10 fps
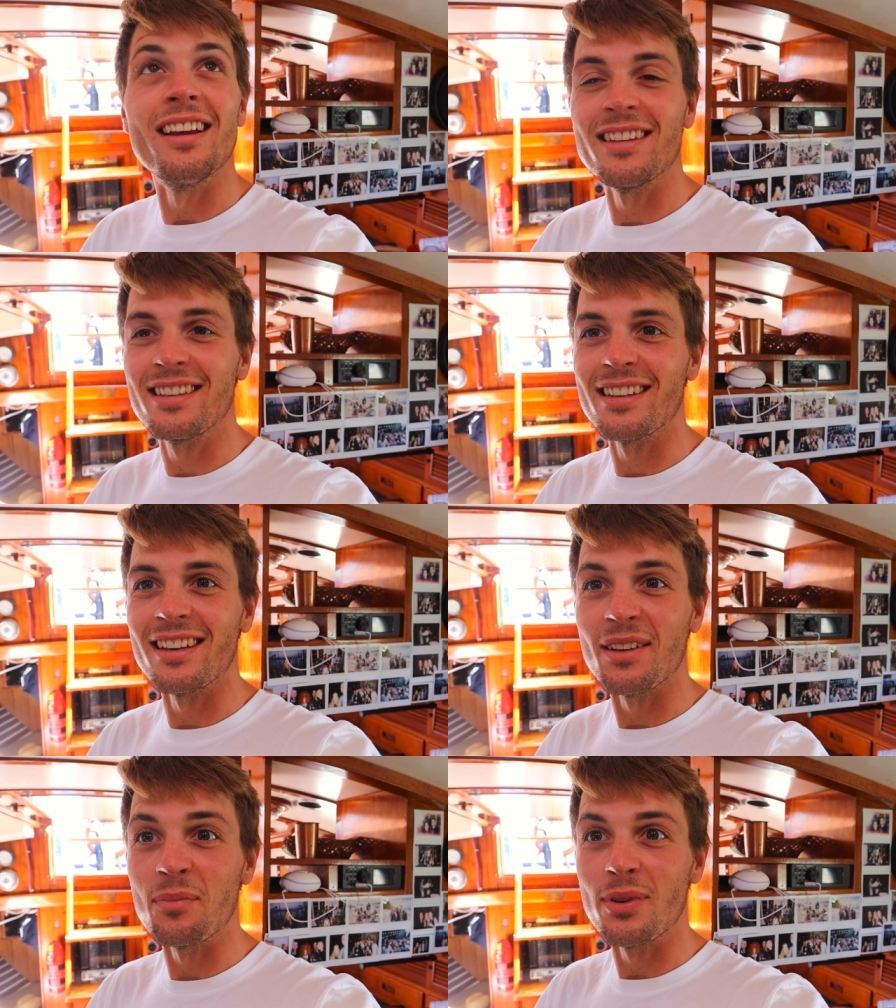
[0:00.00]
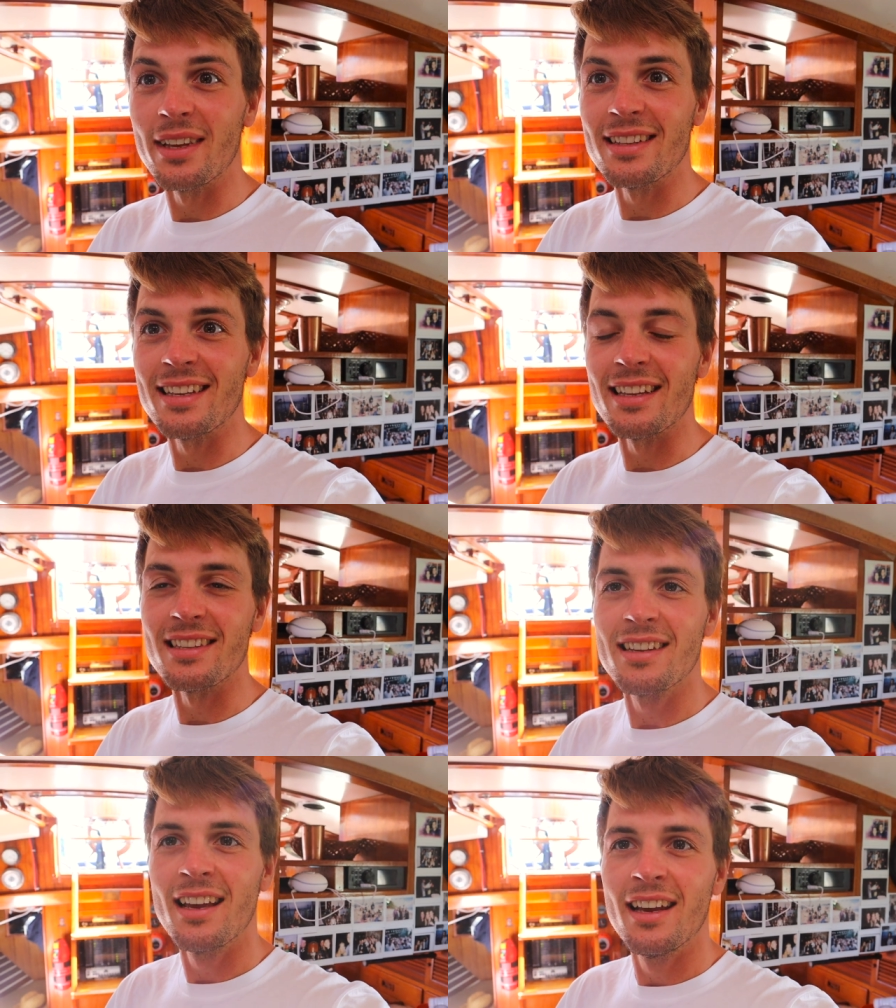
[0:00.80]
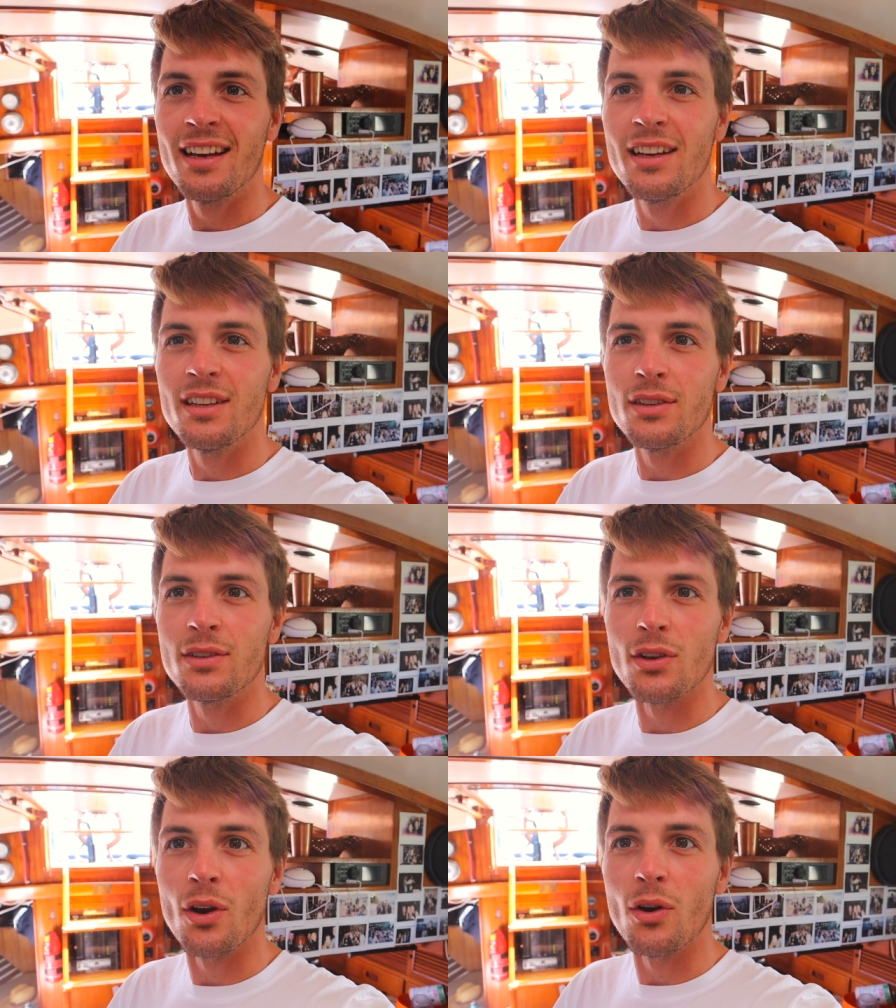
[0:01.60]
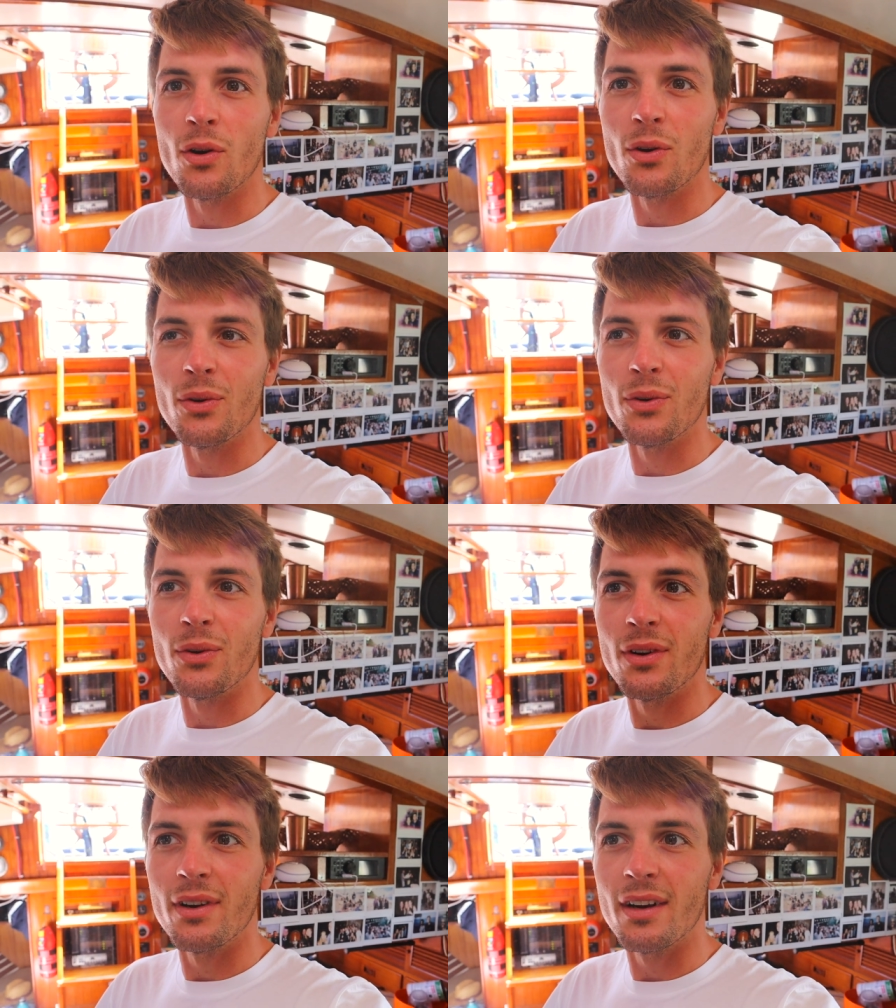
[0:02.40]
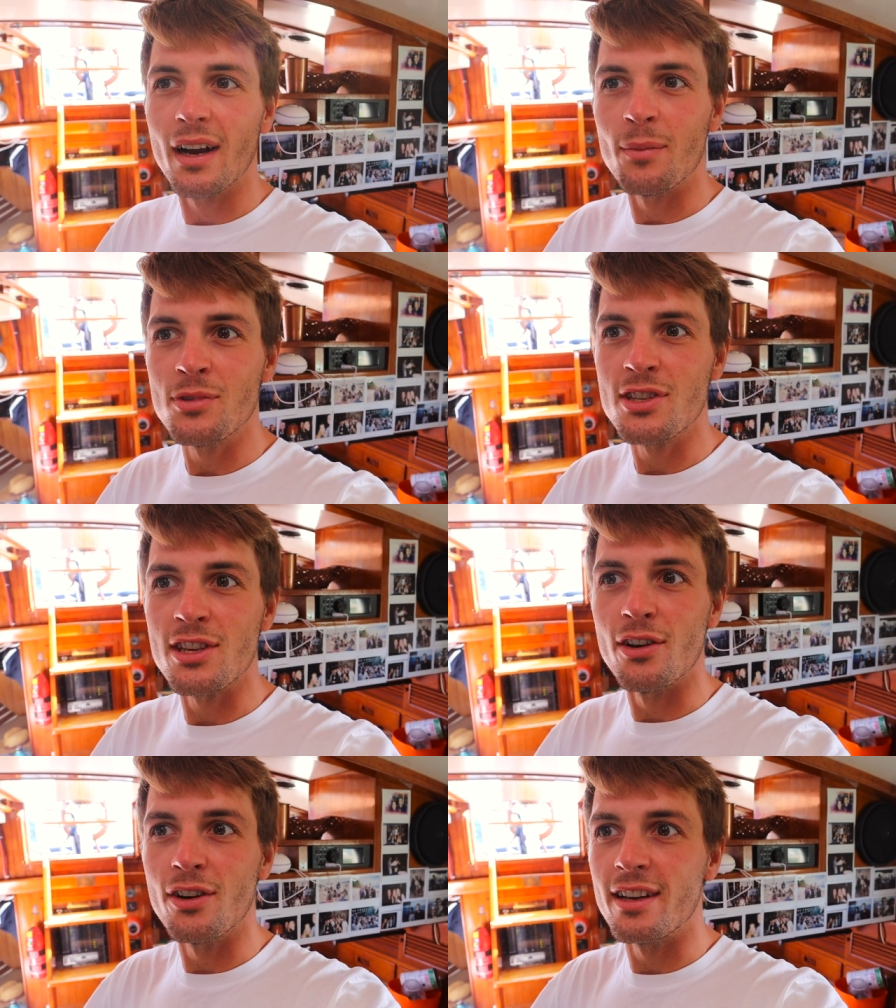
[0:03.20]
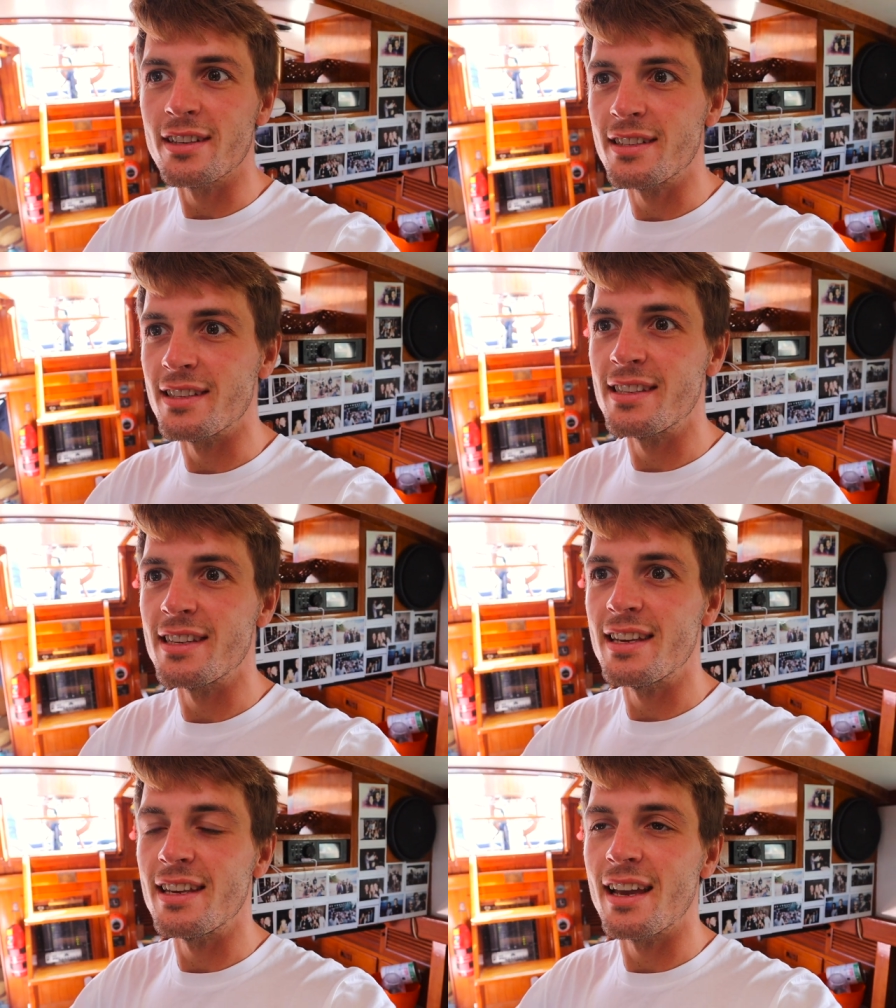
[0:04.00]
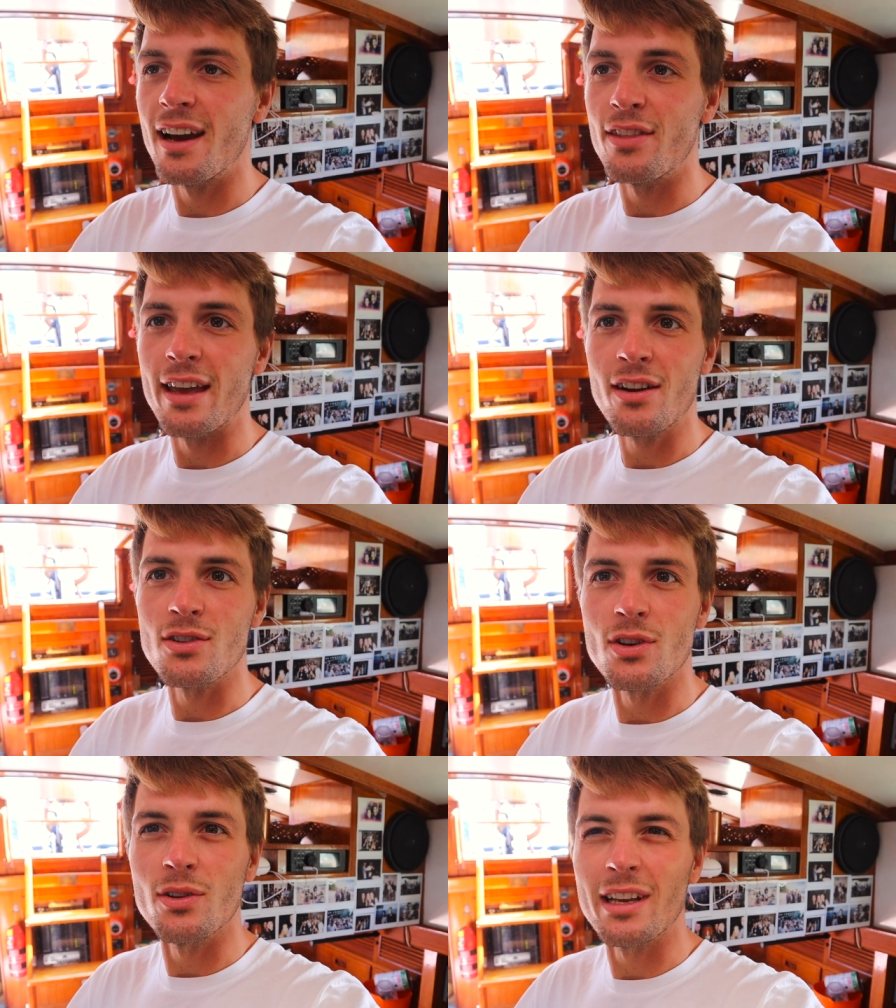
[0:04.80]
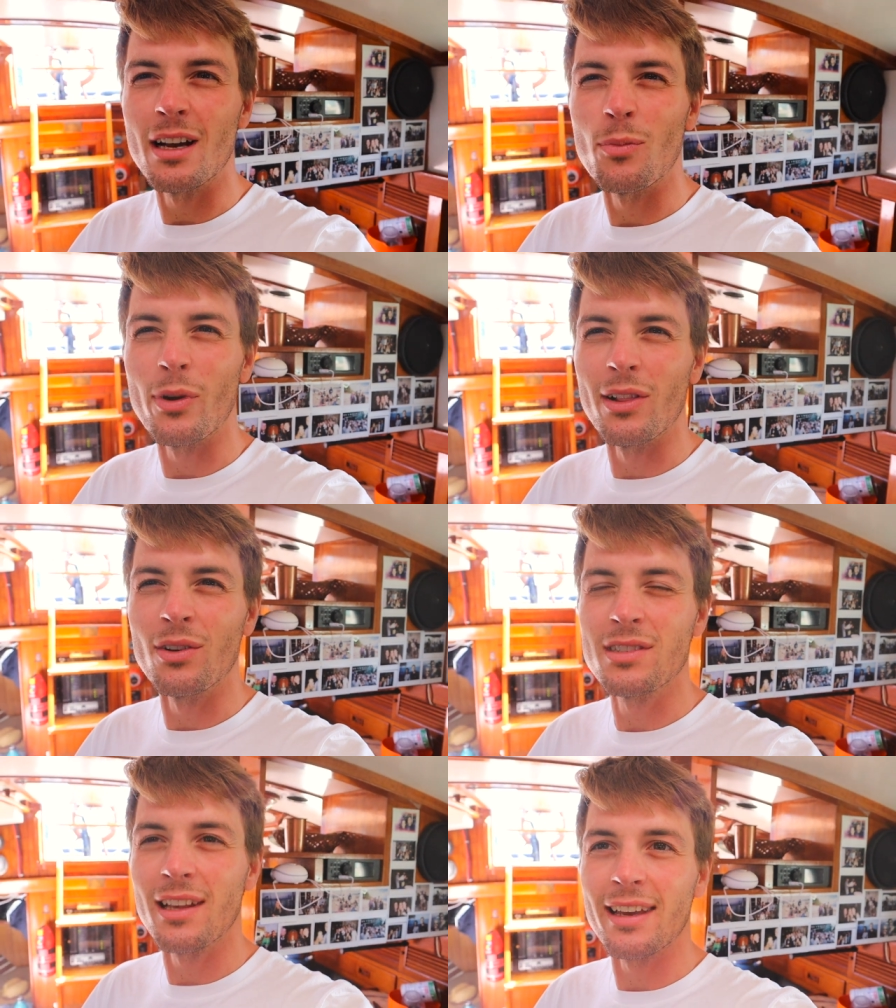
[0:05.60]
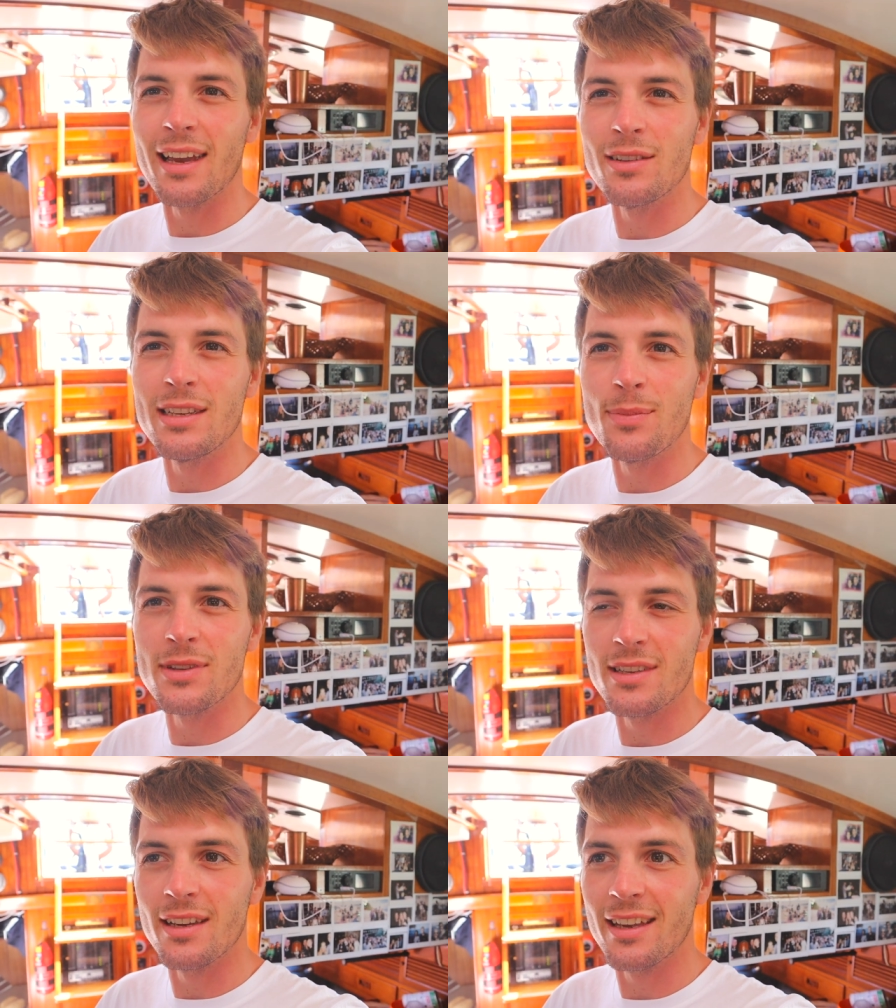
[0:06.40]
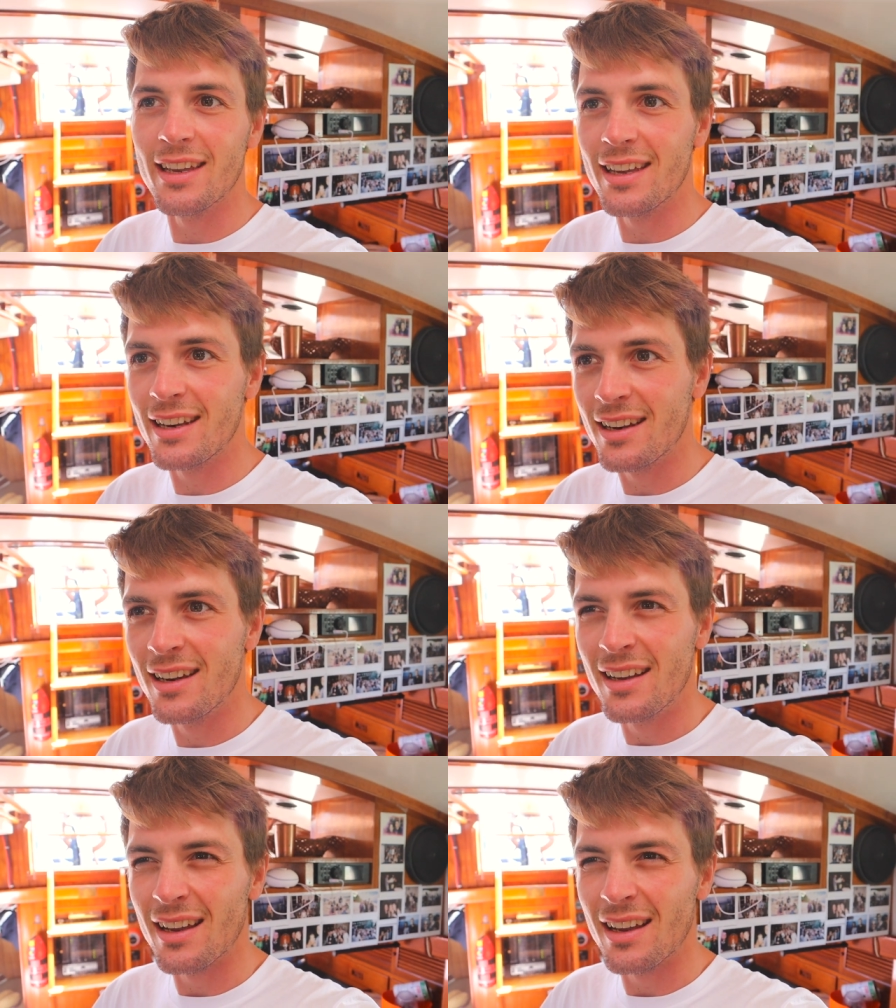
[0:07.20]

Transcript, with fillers: It's uh, pretty intense. So I'm just curious to see how the anchor's holding up, what it looks like, how deep has it dug in,